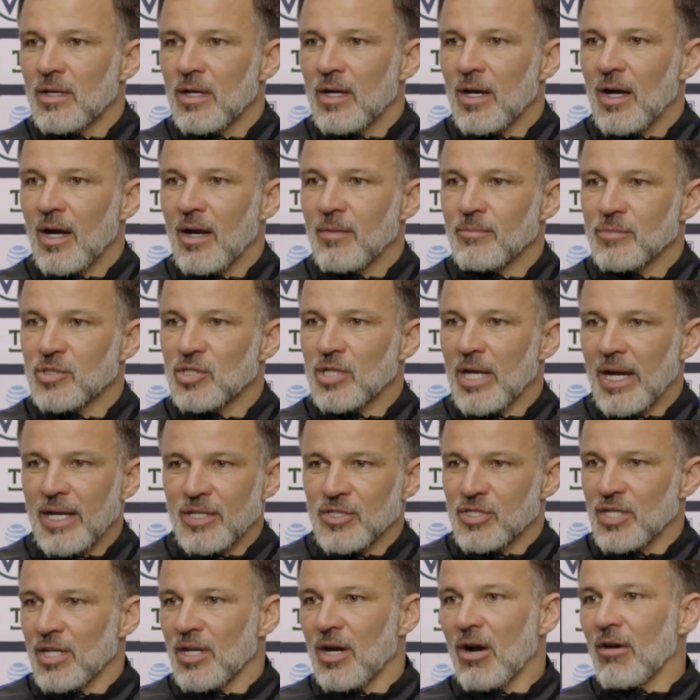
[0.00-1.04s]
um,
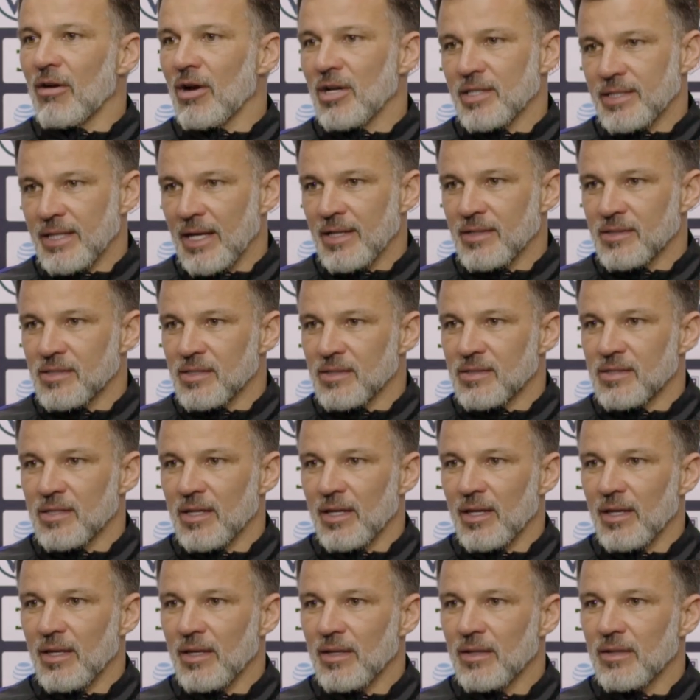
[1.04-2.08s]
changing our
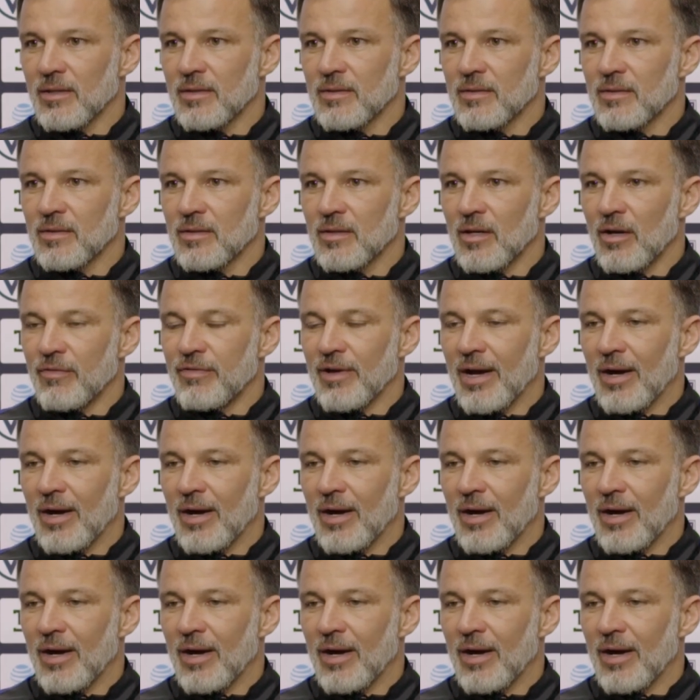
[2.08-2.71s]
identity of